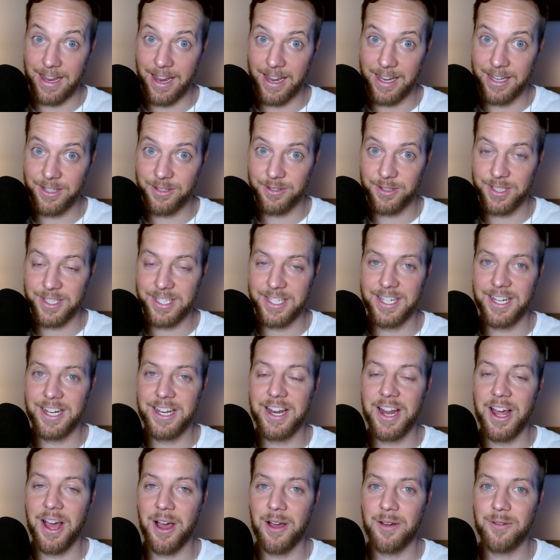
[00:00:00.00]
Interesting
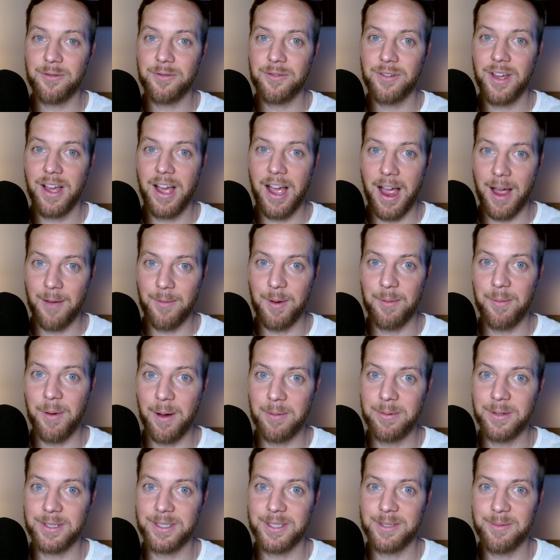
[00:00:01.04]
enough, I'm a
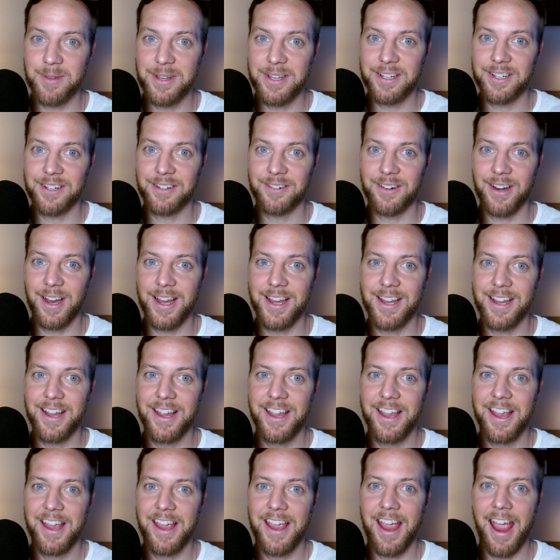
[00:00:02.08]
public speaker, right?
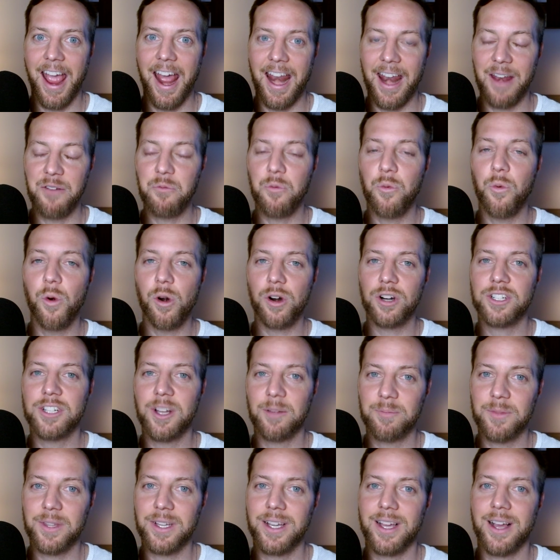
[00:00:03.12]
And worked
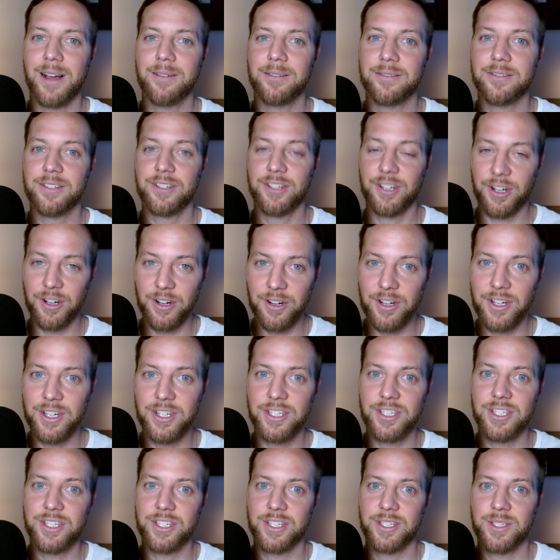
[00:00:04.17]
up the
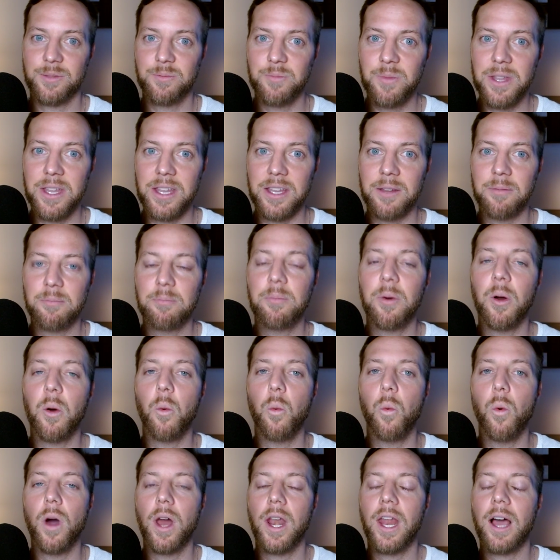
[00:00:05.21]
courage to speak. But
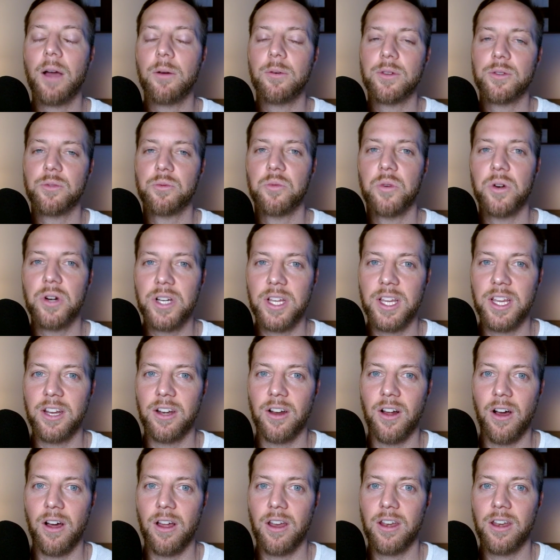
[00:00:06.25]
what I was
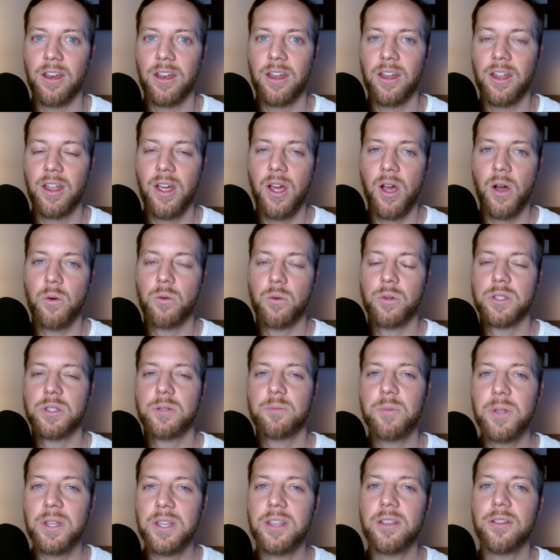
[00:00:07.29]
working on was
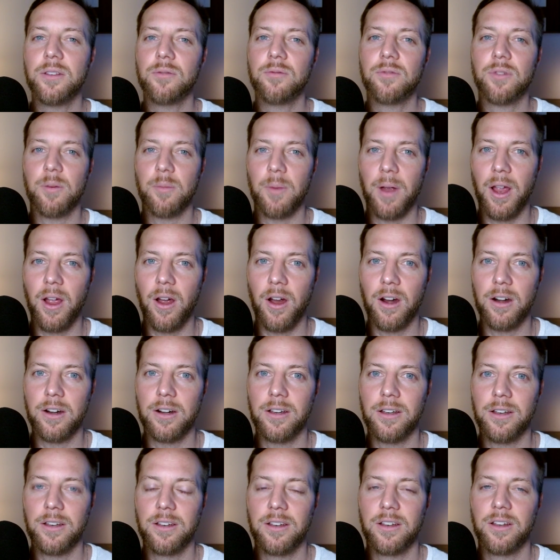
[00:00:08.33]
speaking from my
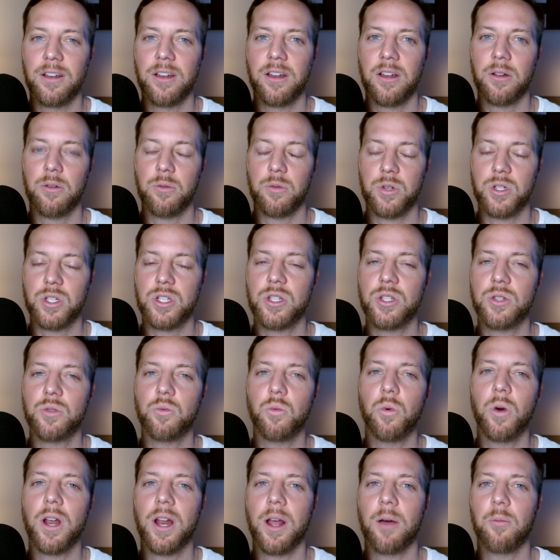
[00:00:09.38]
heart, which is
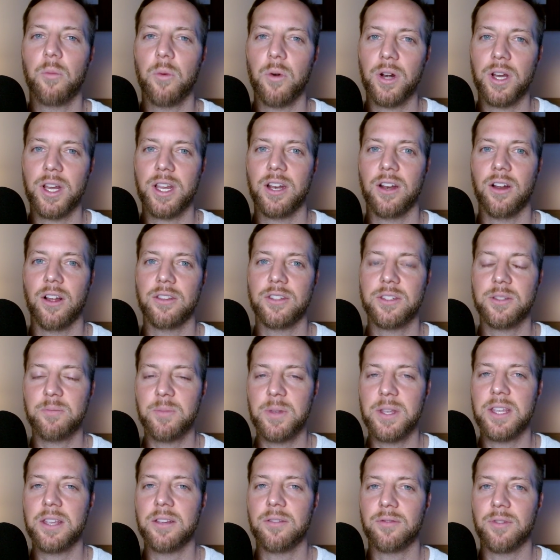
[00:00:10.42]
what I'm working on
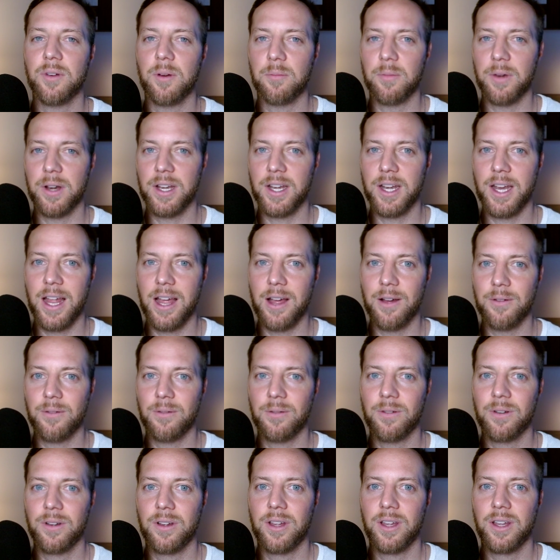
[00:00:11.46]
speaking from right now,
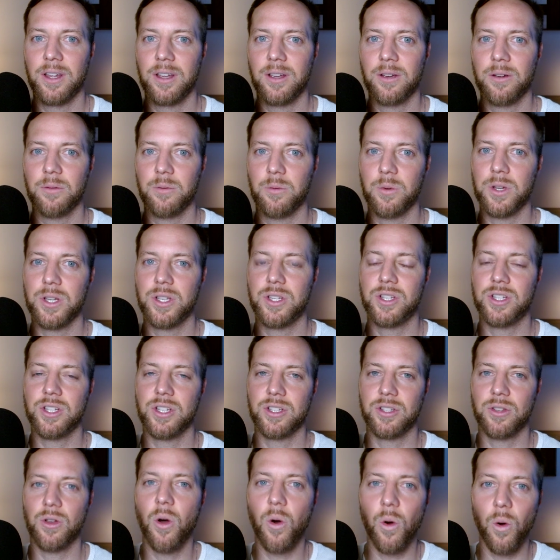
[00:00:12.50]
which
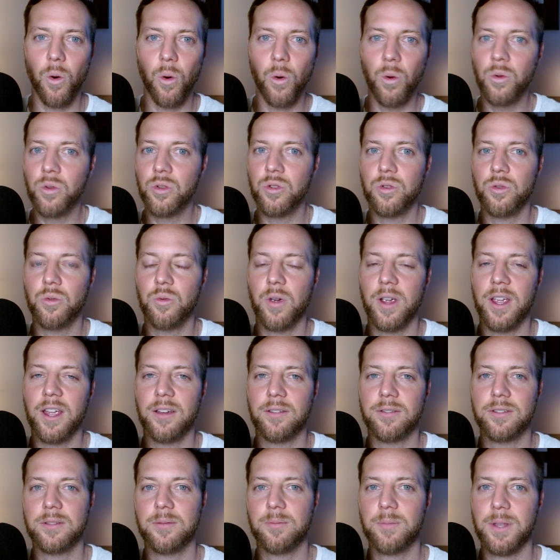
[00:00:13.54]
is a whole new way
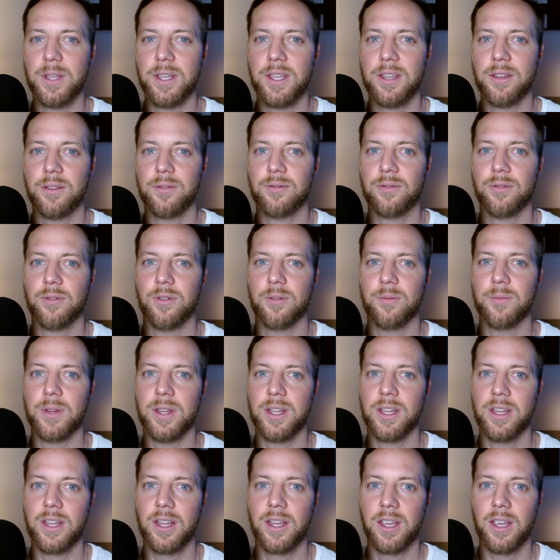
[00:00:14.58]
of speaking for
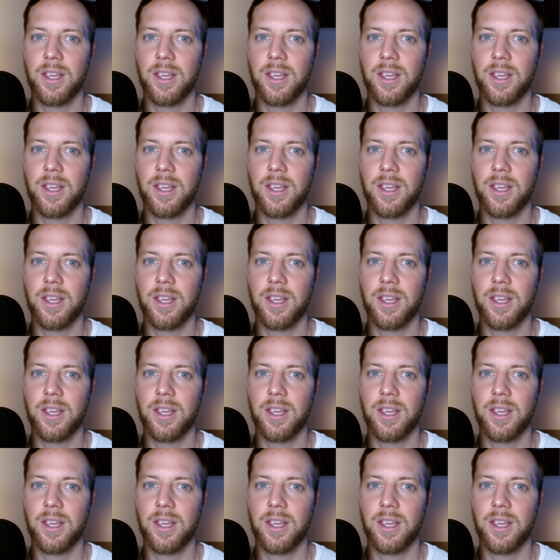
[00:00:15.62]
me.